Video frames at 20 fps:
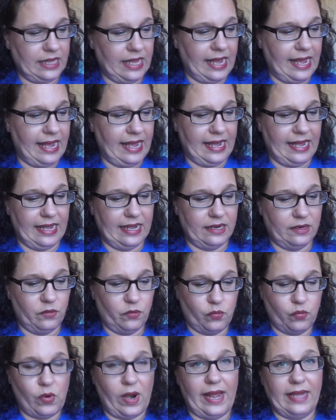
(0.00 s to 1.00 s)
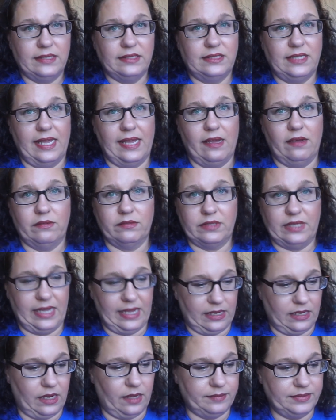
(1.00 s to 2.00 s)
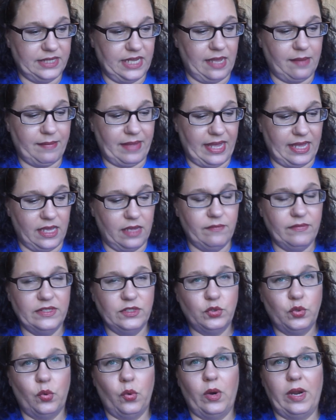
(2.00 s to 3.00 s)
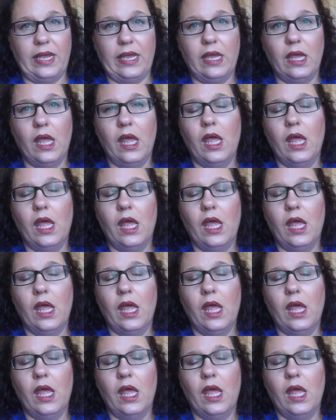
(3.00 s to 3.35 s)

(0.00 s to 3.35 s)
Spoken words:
I write down and update my inventory,